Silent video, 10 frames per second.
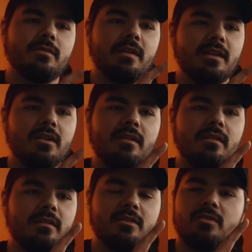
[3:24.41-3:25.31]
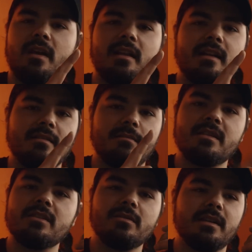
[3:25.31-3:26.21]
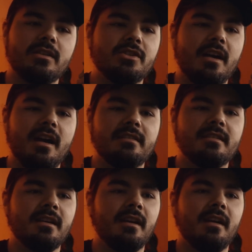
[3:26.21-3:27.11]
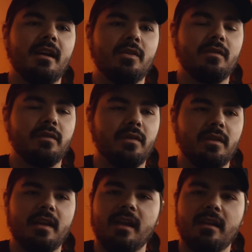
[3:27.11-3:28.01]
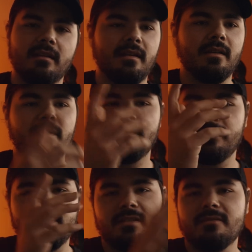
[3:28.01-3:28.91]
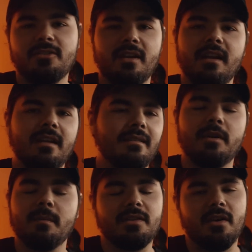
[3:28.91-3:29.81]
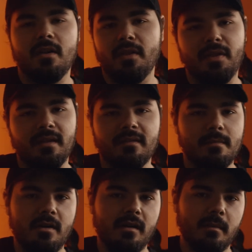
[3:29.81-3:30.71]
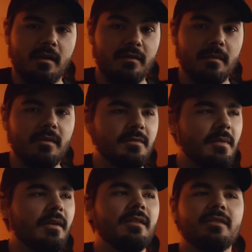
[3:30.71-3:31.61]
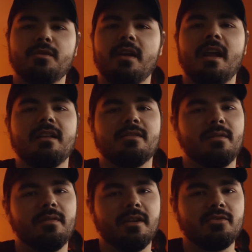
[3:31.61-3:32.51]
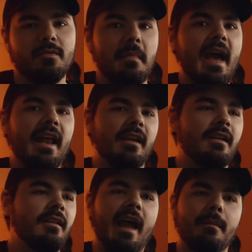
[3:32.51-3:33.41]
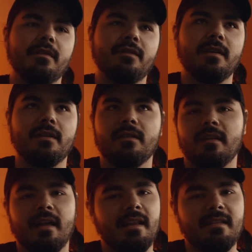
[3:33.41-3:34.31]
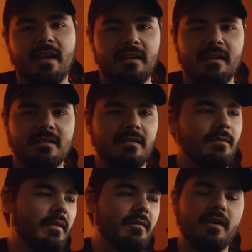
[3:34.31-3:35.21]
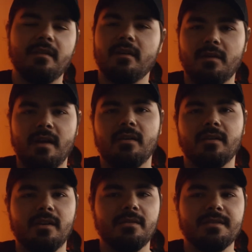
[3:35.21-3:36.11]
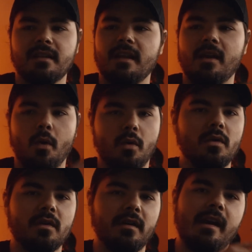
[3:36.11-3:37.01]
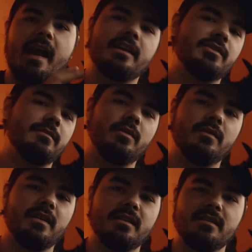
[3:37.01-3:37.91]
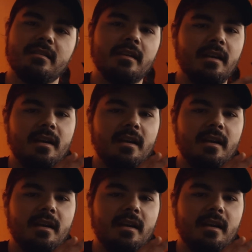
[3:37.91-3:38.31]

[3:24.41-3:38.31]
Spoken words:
really good to create lots of mystery in shots. Good for like just creating pretty much all the things I'm talking about for the most part, or to create any sort of like dramatic atmosphere. A lot of techniques involving Fresnel are used in like horror and action movies and